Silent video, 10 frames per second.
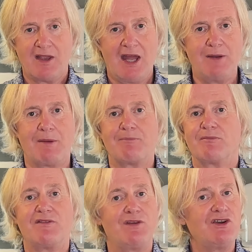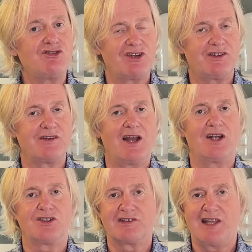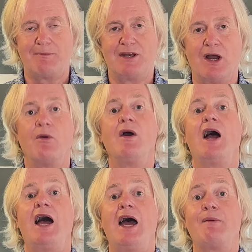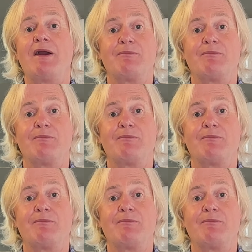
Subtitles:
Anyway, if you're interested in that, just let me know. Anyway,